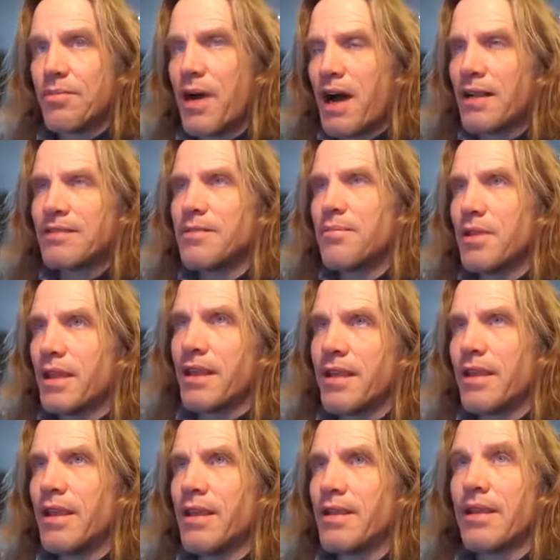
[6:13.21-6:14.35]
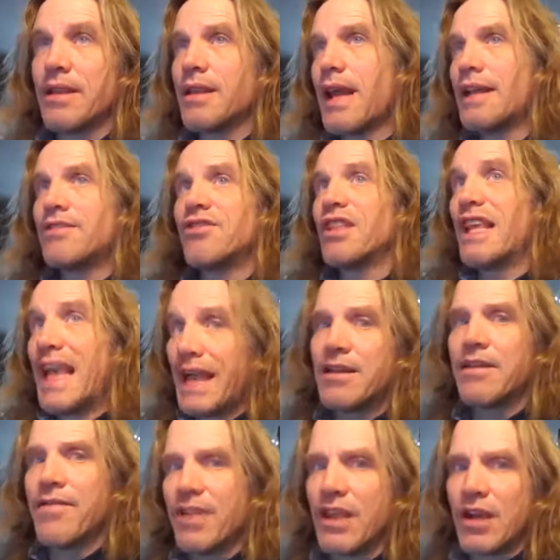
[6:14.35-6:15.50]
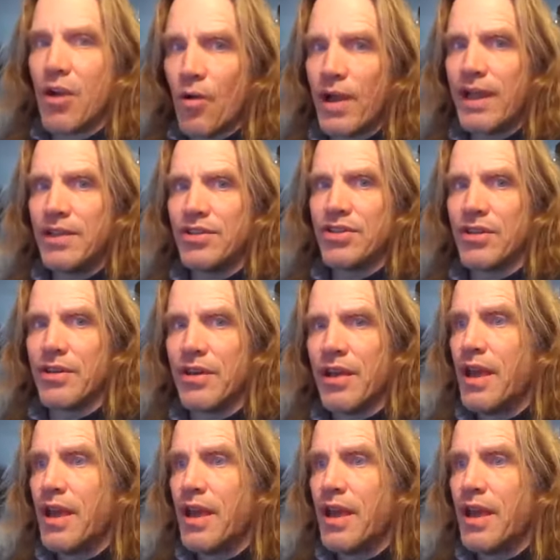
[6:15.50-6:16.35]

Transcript: possibly think that that's the end of the equation?